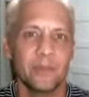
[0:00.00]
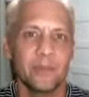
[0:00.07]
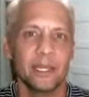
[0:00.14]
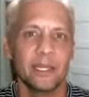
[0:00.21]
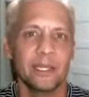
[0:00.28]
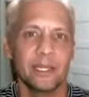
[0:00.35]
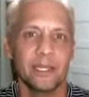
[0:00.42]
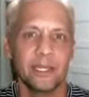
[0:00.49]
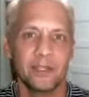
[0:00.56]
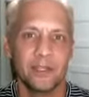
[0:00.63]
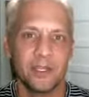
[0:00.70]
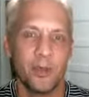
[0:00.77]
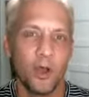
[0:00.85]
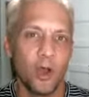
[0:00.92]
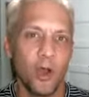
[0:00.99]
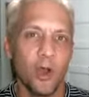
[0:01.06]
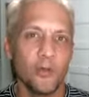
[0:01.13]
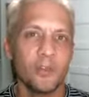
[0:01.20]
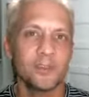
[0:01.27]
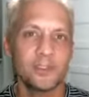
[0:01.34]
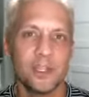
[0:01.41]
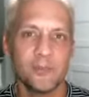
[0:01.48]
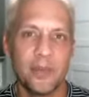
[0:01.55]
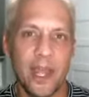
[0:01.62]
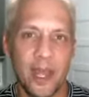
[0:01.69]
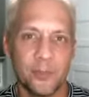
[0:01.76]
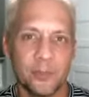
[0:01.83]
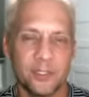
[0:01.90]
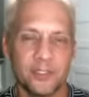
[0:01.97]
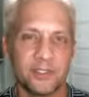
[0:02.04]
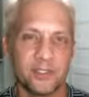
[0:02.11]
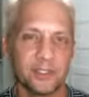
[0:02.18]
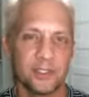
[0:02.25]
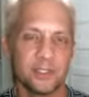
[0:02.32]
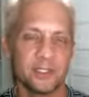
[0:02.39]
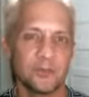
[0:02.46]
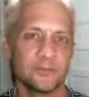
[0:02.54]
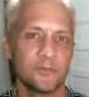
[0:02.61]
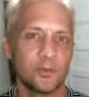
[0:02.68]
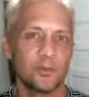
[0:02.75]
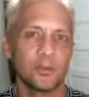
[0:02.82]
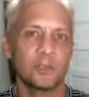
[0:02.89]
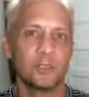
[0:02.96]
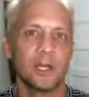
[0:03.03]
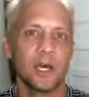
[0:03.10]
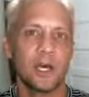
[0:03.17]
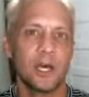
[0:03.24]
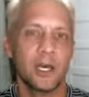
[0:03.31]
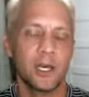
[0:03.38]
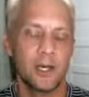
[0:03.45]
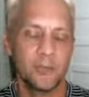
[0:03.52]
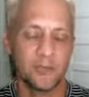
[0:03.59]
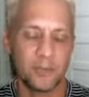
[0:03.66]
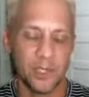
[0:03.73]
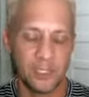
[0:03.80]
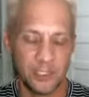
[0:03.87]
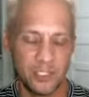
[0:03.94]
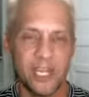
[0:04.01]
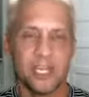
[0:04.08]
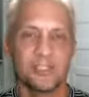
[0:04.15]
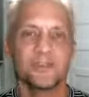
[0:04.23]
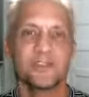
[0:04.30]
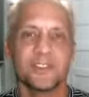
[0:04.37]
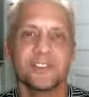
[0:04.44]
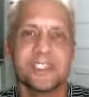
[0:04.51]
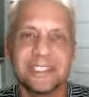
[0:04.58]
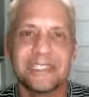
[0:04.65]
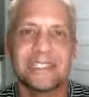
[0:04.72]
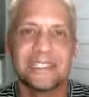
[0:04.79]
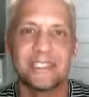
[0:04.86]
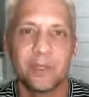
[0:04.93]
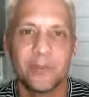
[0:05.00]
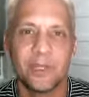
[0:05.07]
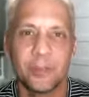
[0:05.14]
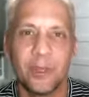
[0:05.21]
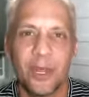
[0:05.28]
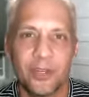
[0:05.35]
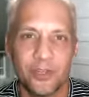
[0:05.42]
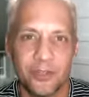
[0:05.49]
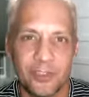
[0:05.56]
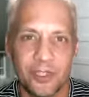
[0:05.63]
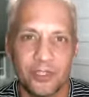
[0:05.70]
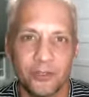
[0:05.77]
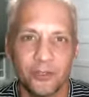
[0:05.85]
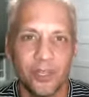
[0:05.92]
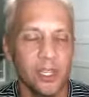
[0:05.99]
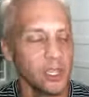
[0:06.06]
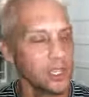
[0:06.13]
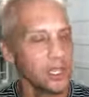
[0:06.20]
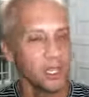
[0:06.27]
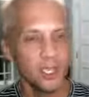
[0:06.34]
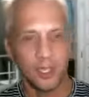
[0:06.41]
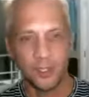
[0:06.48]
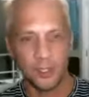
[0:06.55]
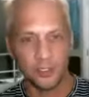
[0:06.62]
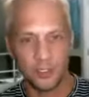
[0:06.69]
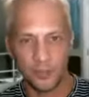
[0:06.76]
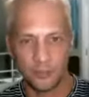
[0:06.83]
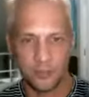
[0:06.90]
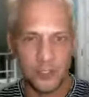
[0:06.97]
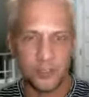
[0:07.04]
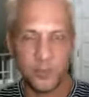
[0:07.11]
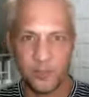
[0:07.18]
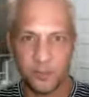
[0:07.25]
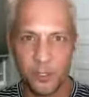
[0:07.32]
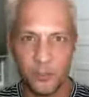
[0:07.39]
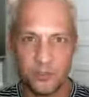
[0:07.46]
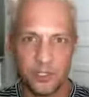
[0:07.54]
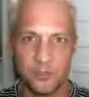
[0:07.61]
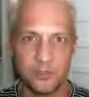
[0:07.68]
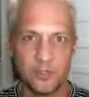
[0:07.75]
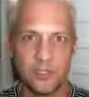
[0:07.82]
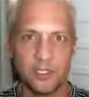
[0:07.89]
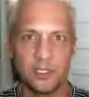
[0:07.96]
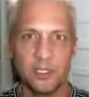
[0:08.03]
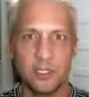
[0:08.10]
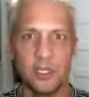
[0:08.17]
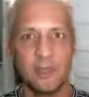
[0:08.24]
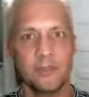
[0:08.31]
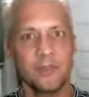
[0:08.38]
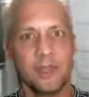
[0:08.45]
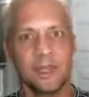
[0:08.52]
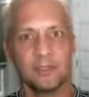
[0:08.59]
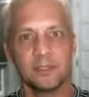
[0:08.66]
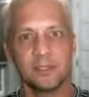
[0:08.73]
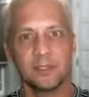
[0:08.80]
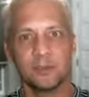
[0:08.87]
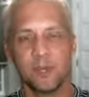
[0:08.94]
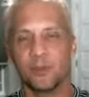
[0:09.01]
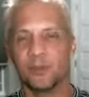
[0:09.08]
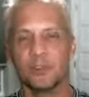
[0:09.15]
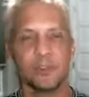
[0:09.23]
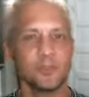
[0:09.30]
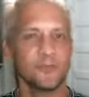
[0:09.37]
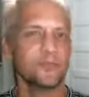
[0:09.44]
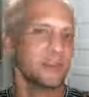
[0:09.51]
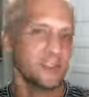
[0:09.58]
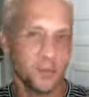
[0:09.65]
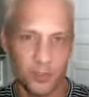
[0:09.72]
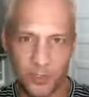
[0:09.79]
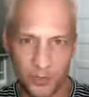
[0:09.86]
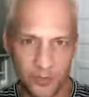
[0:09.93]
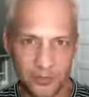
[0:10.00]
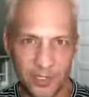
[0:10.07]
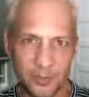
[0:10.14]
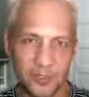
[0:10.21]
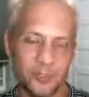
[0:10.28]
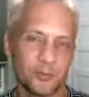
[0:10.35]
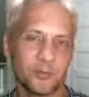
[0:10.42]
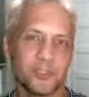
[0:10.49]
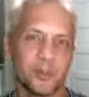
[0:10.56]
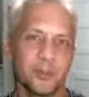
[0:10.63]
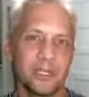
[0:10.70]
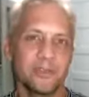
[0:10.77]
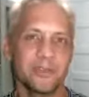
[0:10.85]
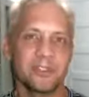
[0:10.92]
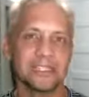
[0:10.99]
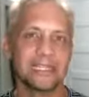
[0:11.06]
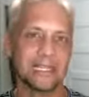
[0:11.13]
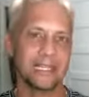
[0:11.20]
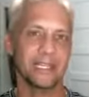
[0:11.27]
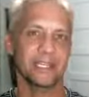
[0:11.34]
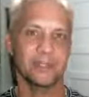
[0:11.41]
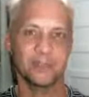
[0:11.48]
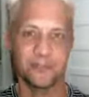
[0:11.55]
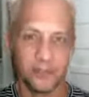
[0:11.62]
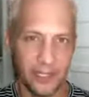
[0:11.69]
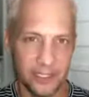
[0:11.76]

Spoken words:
And all this stuff happens for a chance for us to see something about ourselves. The Facebook post that you see that I always go to Facebook all the time because so many of us live